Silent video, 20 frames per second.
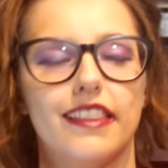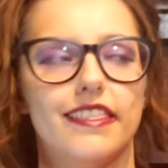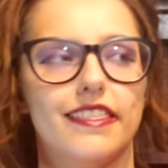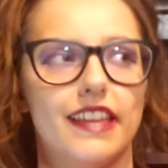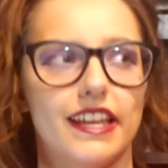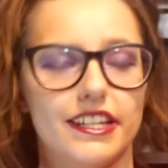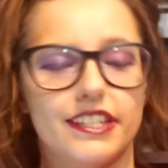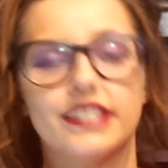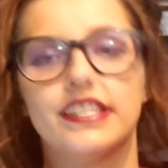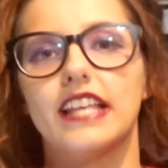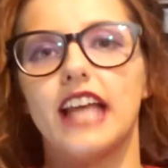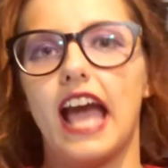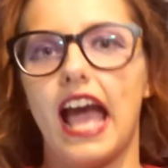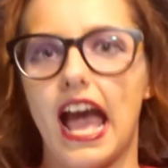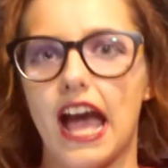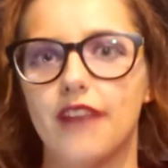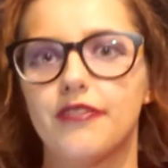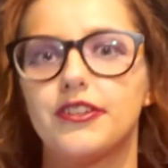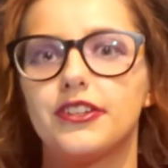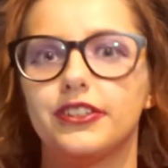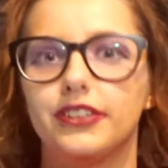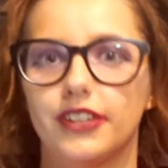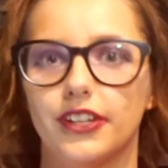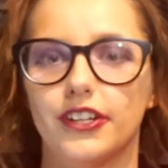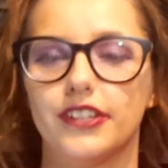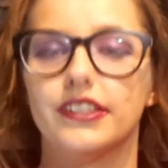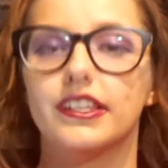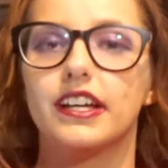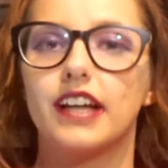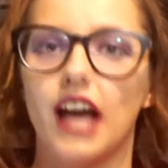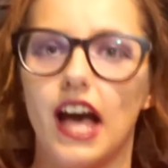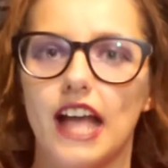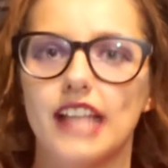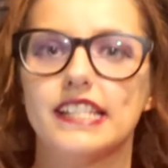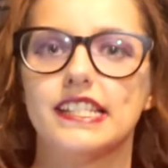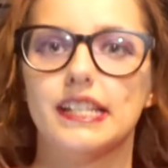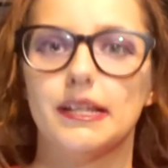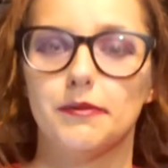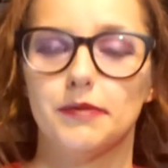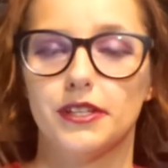They just have to learn the
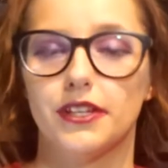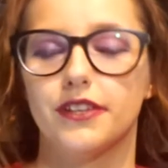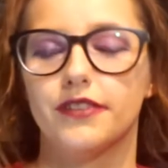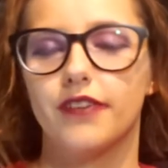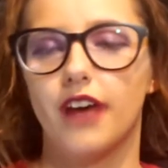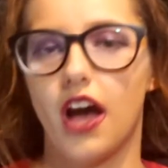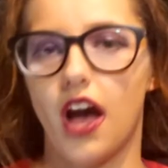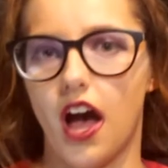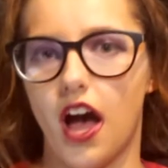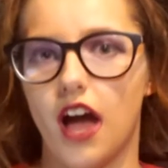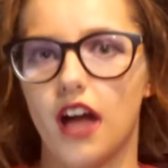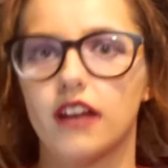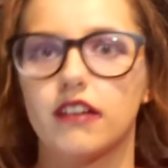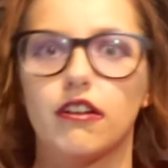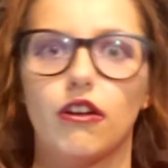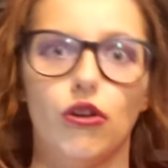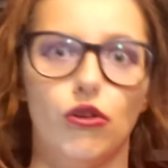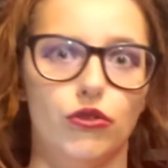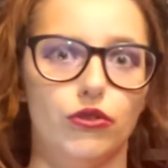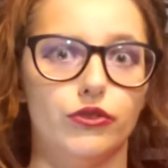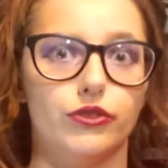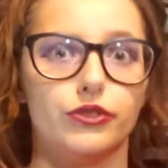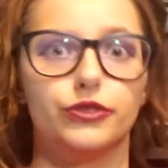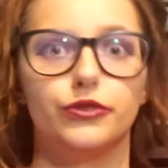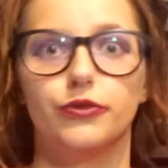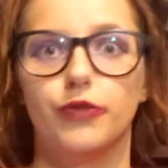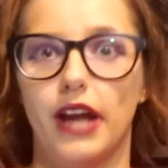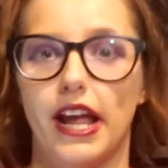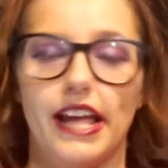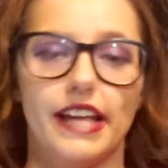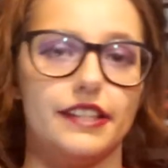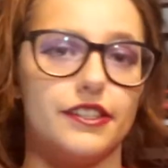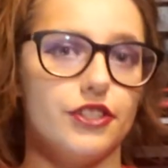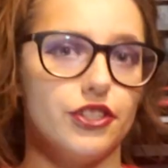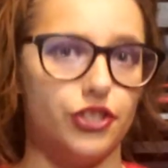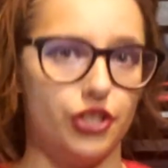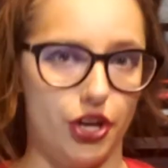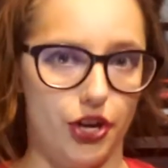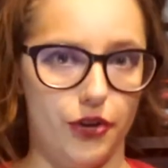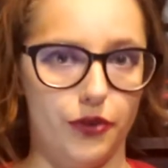concepts of hot, cold, rain,
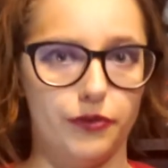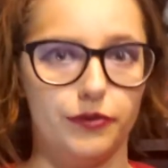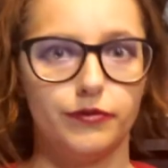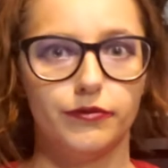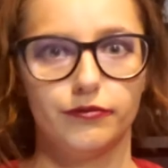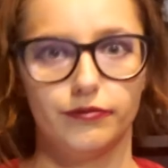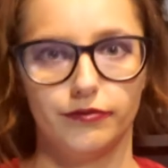snow.